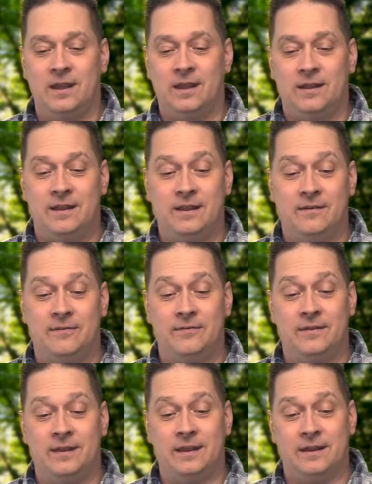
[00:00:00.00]
the,
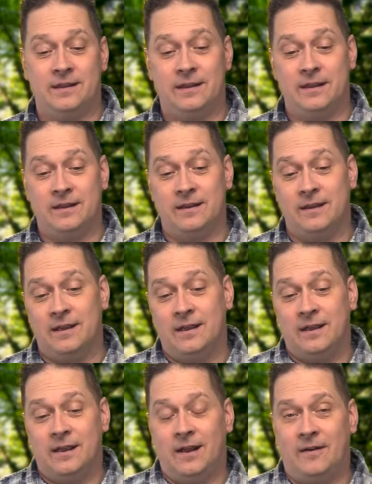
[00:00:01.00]
the, the
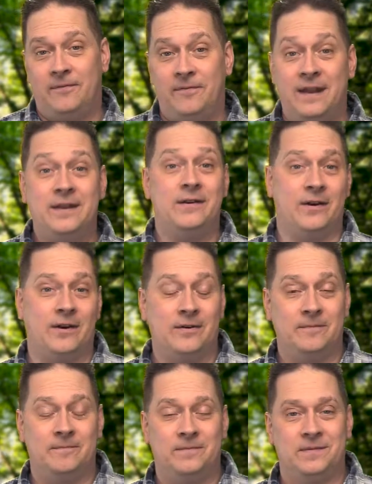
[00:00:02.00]
offender
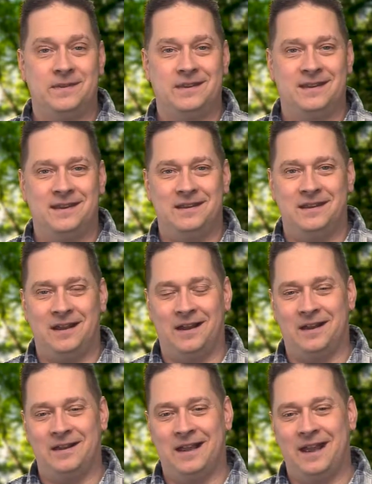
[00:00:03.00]

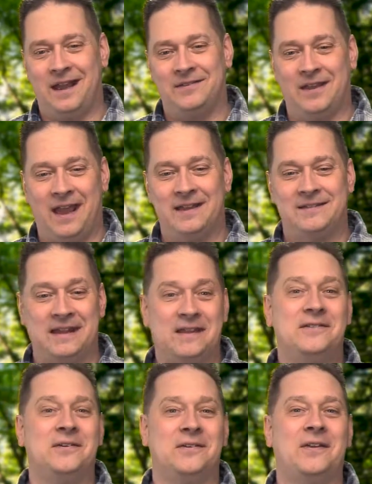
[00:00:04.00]
uh, has, has an
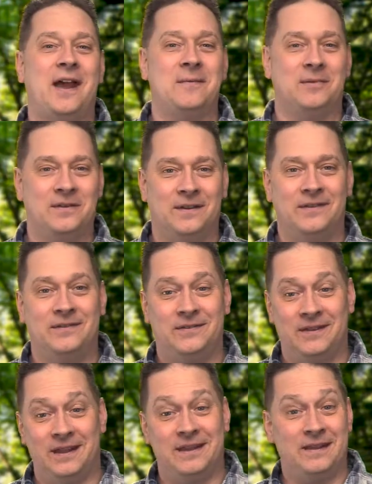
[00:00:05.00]
easier time with this
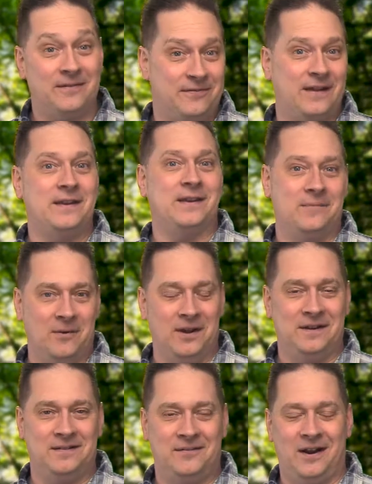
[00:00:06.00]
than the offended one,
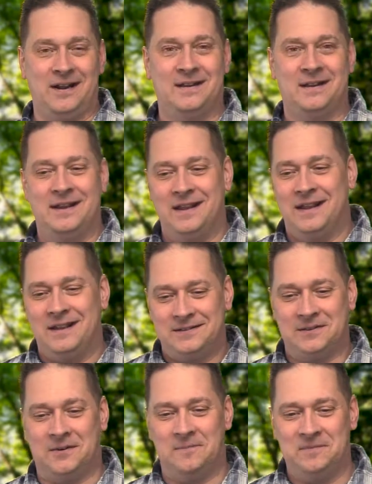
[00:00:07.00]
right?
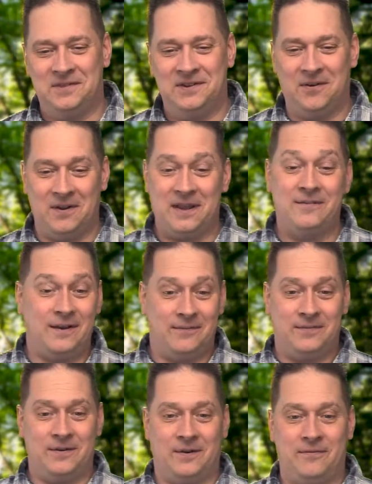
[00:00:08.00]
So, so even
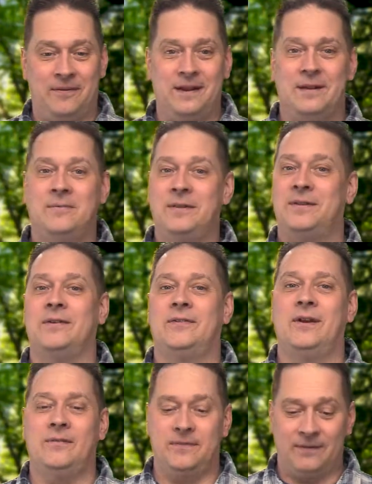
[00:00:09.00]
if you're offended with
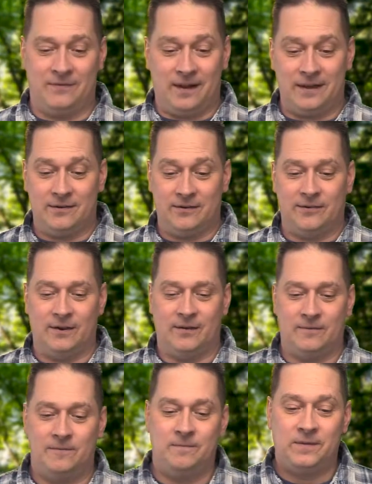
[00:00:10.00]
yourself, you find
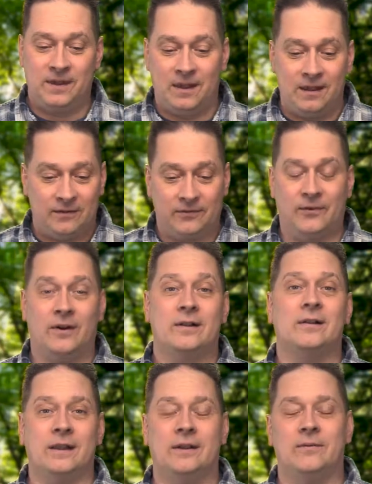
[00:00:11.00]
yourself
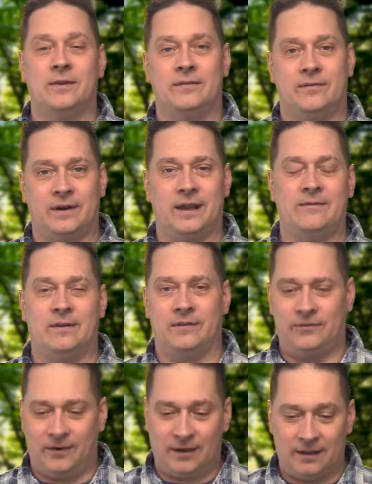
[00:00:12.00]
struggling with forgiveness,
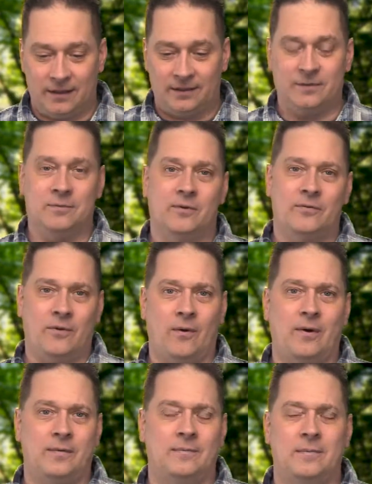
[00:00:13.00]
struggling to move
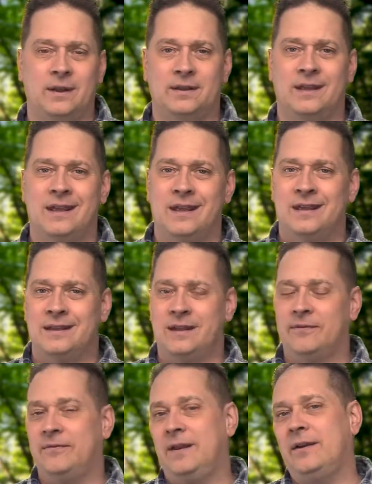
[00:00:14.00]
forward. But the
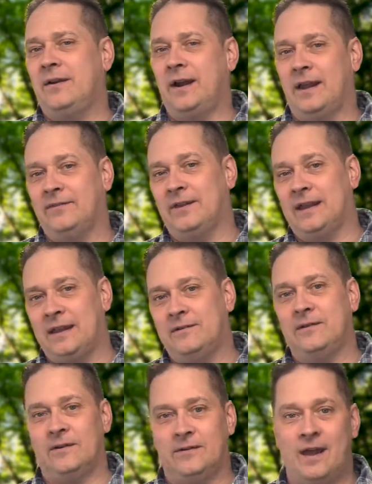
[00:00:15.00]
offender has an
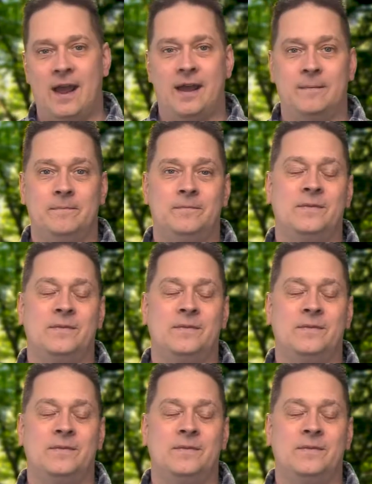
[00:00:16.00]
easier time